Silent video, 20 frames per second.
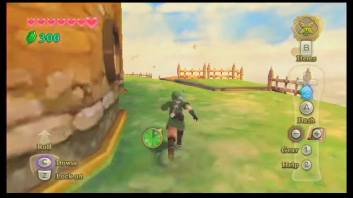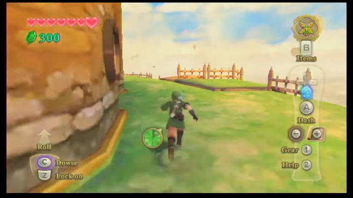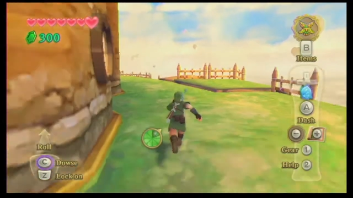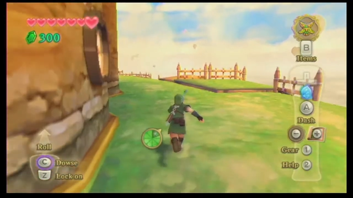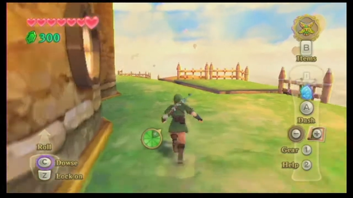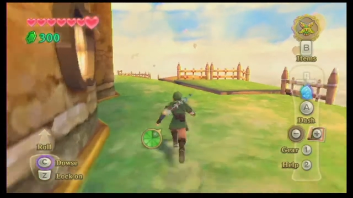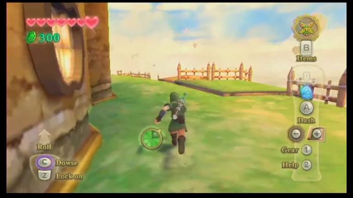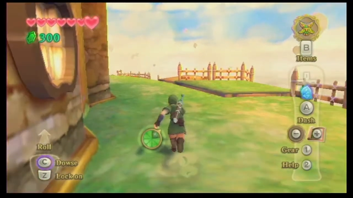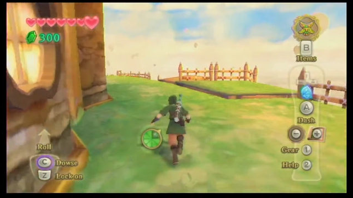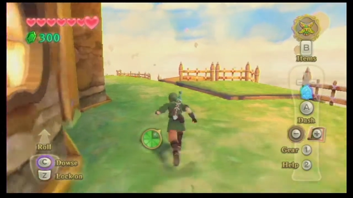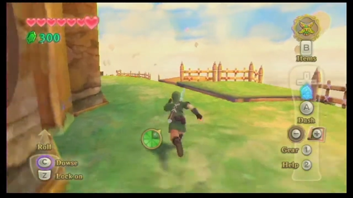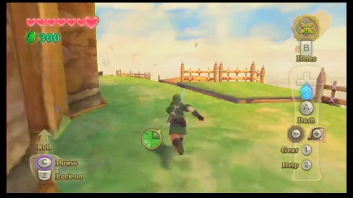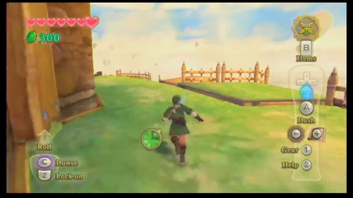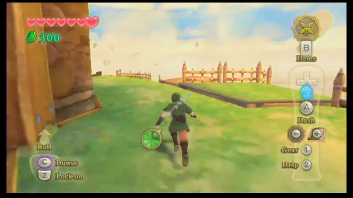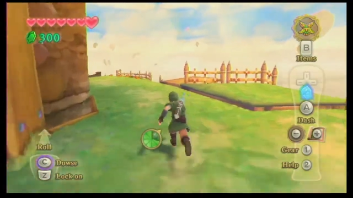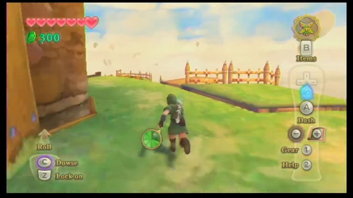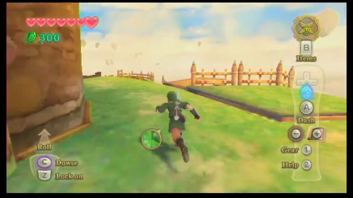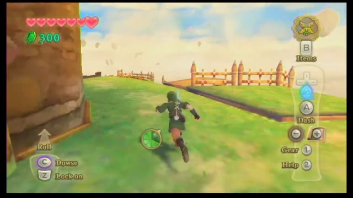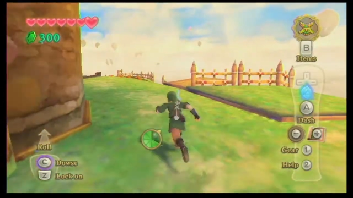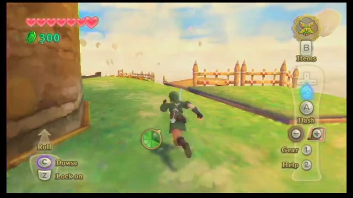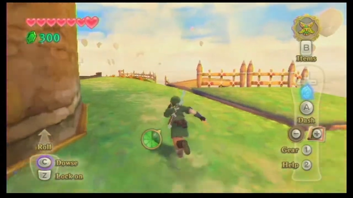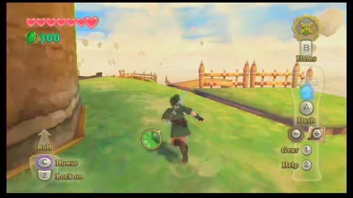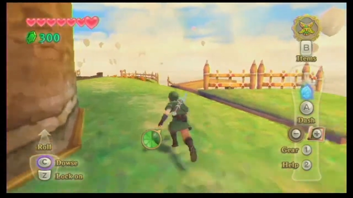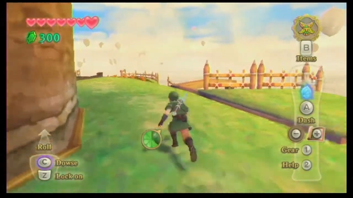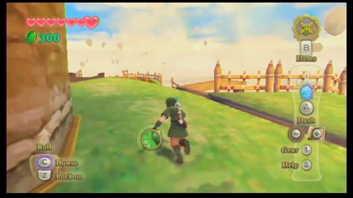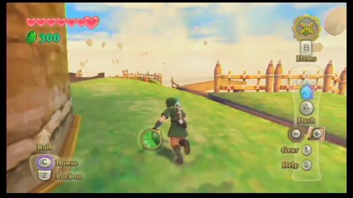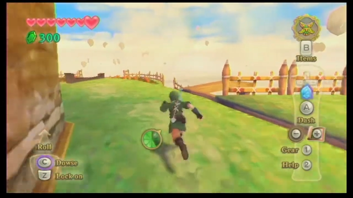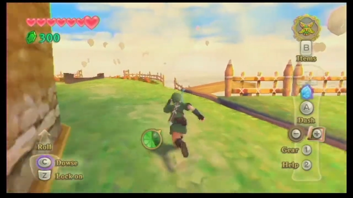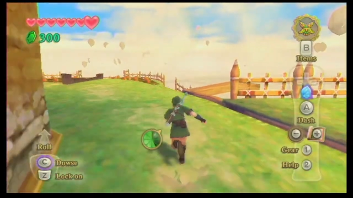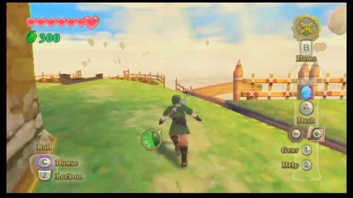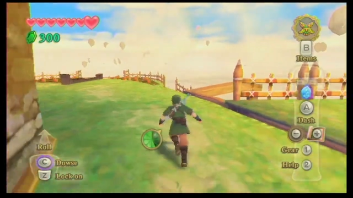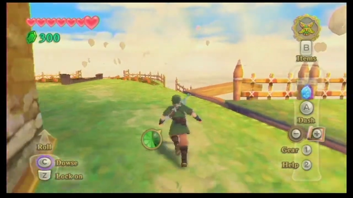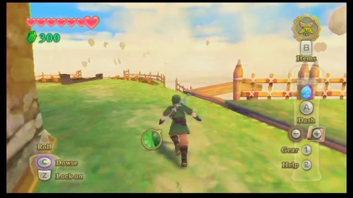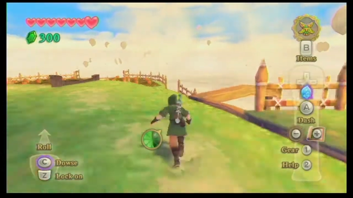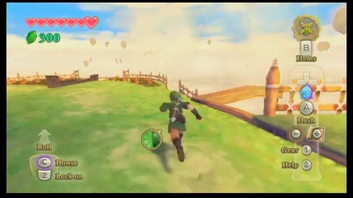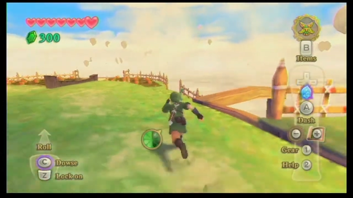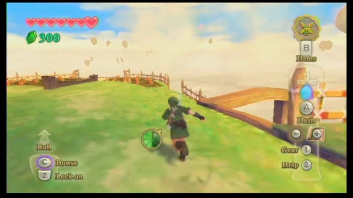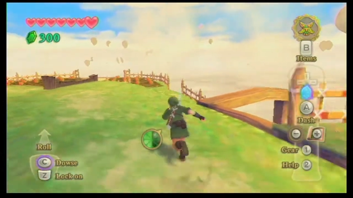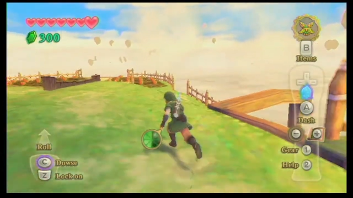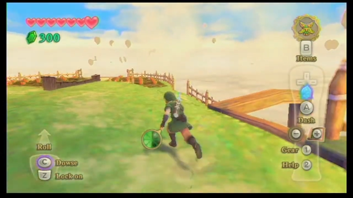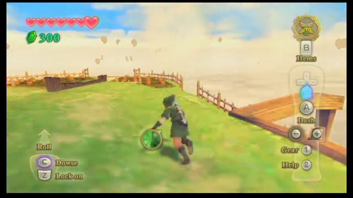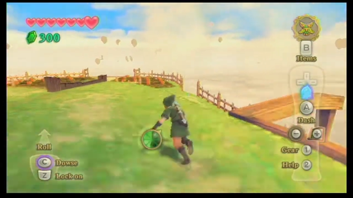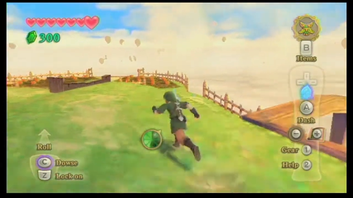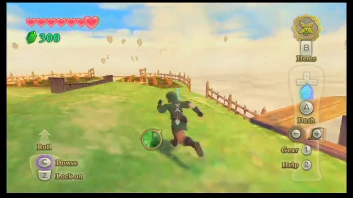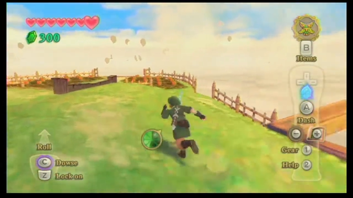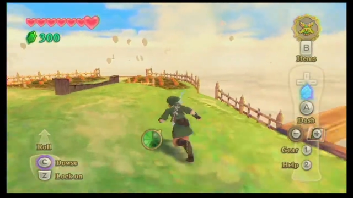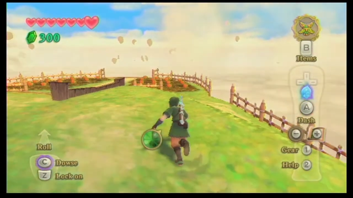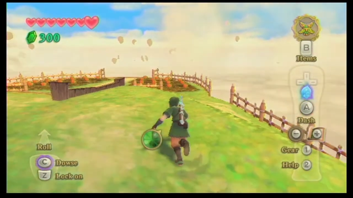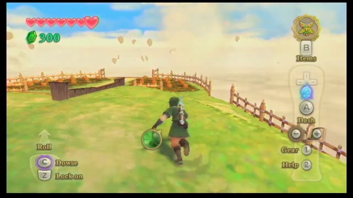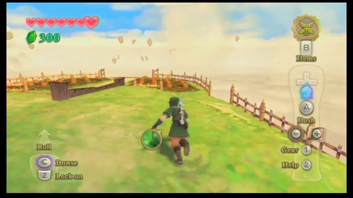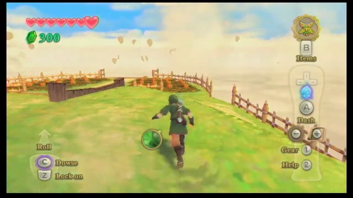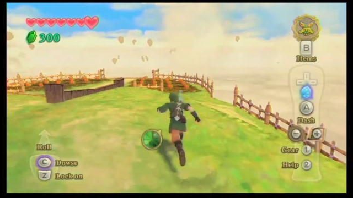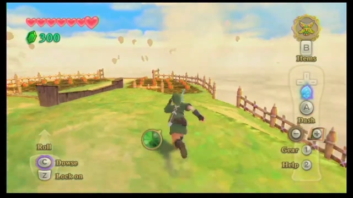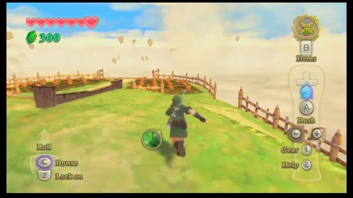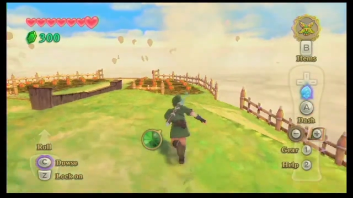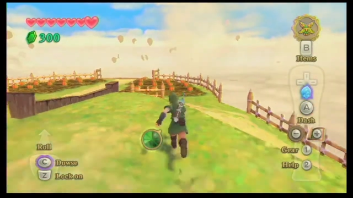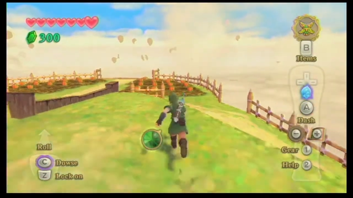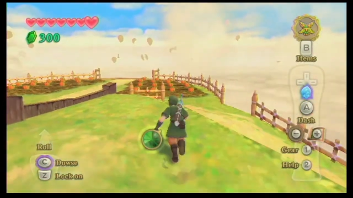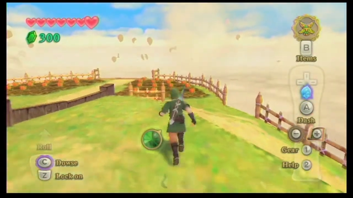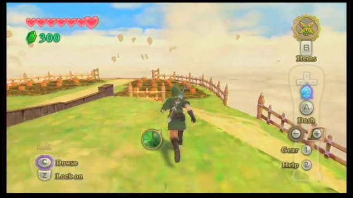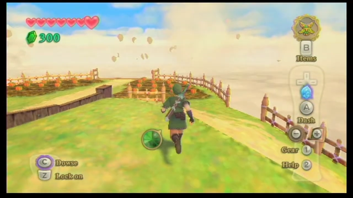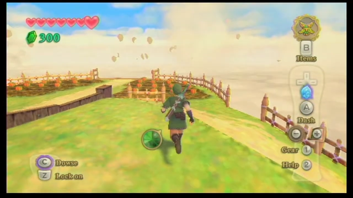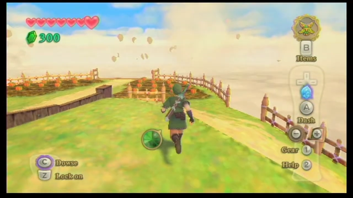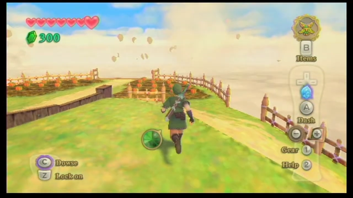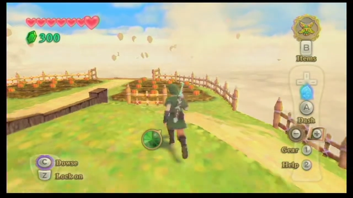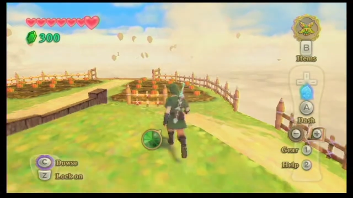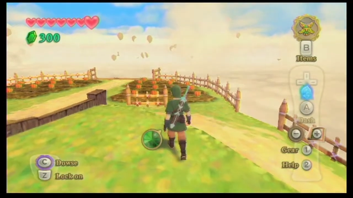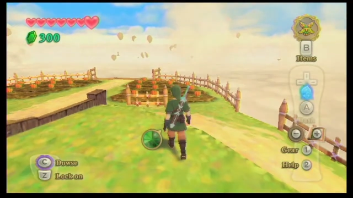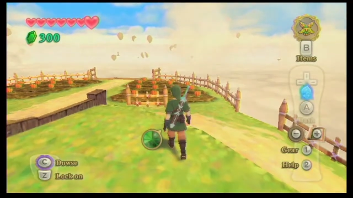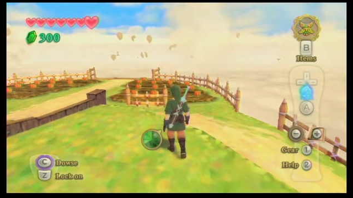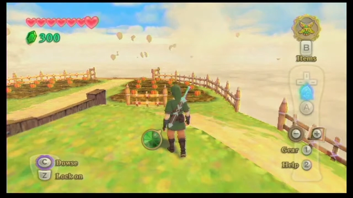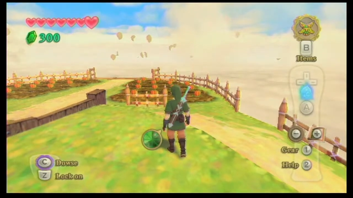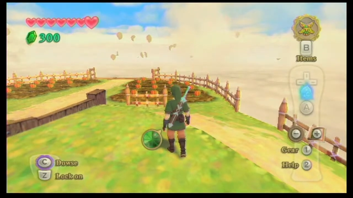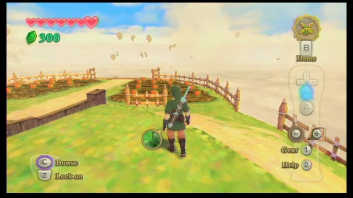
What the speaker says: [unreadable: no face in view]